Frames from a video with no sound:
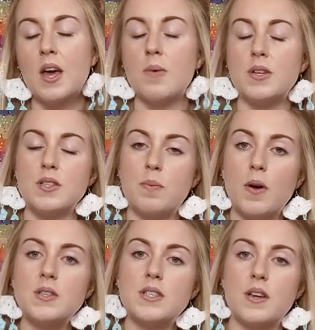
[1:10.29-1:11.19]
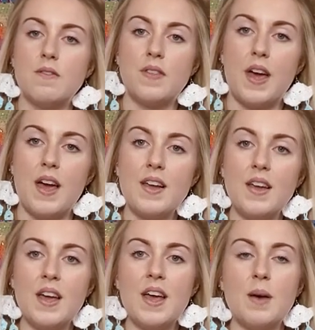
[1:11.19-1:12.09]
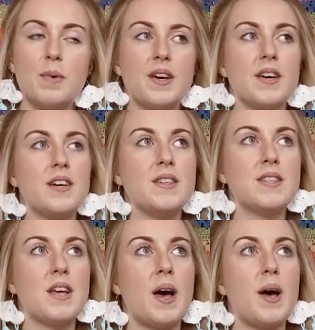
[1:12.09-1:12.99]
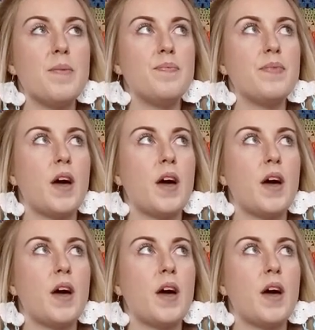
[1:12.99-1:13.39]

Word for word: which is a positive thing because um,